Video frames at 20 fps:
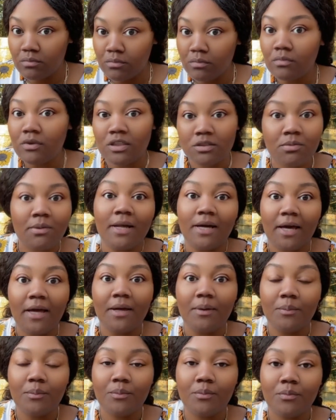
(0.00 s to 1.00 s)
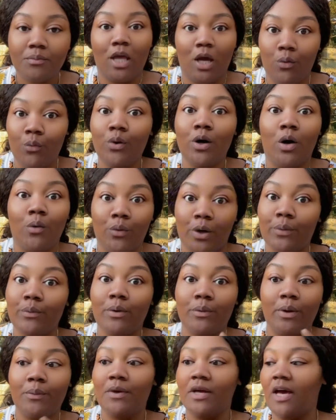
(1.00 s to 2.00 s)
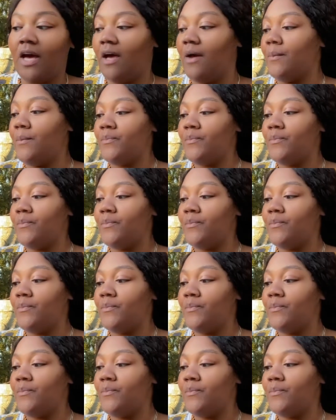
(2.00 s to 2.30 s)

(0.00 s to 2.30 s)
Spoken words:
that's what I got, and we're gonna work with what we got.